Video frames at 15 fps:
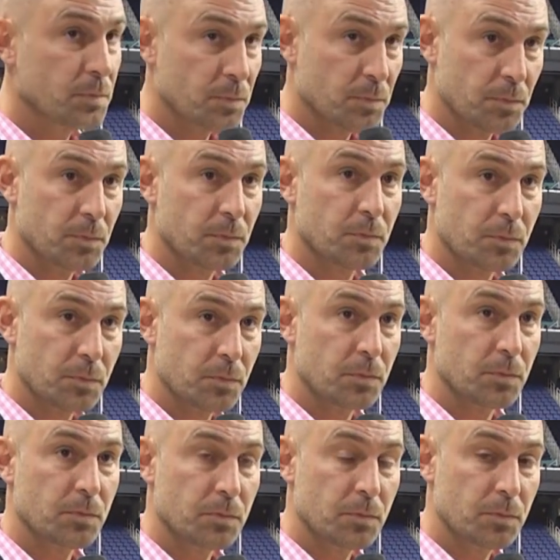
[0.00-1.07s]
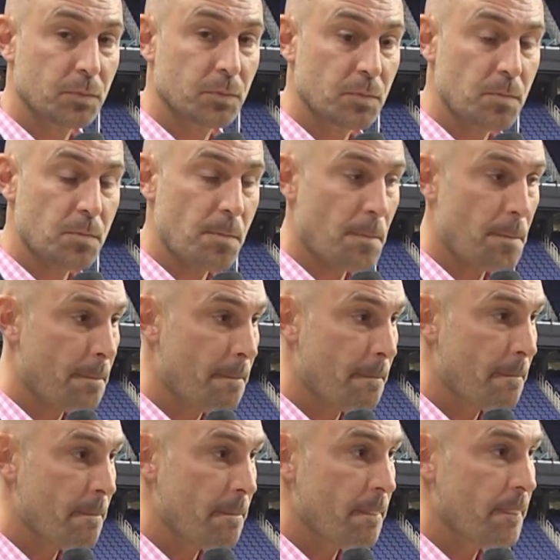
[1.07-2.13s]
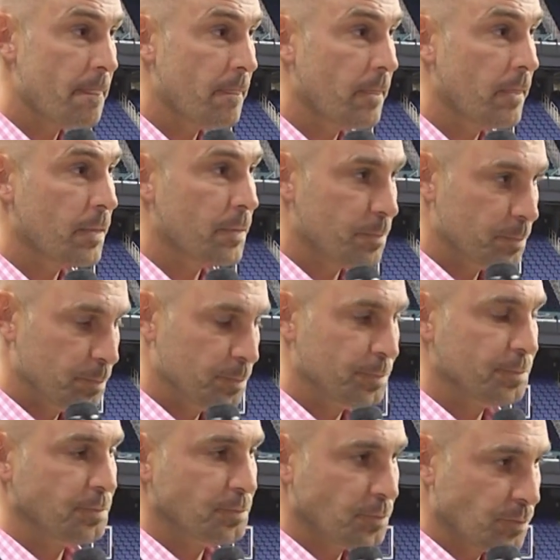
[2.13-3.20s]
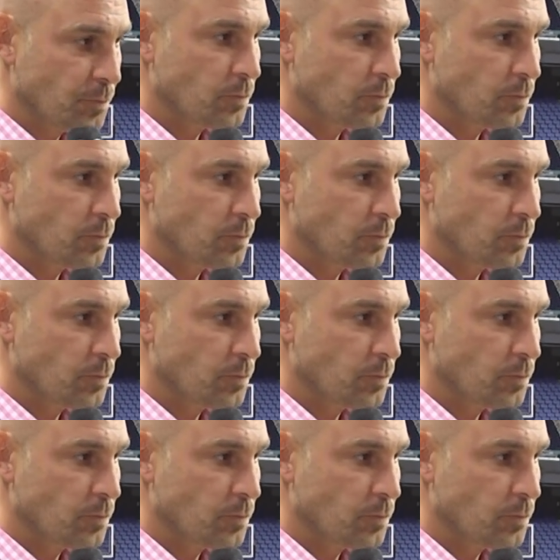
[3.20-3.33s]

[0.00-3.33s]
(silent)